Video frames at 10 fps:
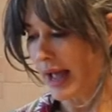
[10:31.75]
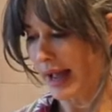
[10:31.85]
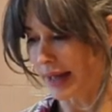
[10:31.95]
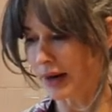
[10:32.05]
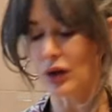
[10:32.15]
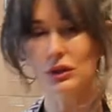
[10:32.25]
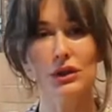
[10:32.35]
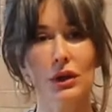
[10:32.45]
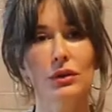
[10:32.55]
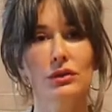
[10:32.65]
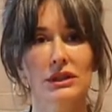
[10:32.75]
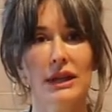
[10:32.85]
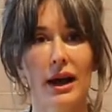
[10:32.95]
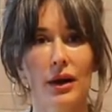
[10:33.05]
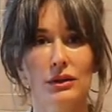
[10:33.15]
And I'll show you just
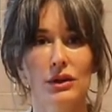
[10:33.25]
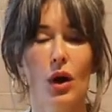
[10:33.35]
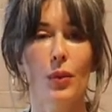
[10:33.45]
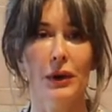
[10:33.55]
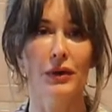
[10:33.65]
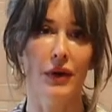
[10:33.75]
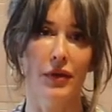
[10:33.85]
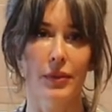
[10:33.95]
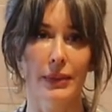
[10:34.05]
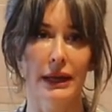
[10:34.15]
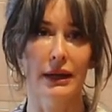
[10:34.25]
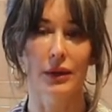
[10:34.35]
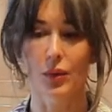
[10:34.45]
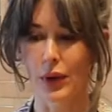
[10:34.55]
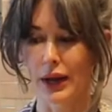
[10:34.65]
how to open a fava
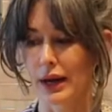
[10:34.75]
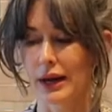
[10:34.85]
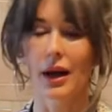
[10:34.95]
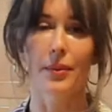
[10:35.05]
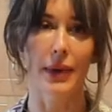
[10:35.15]
bean when I come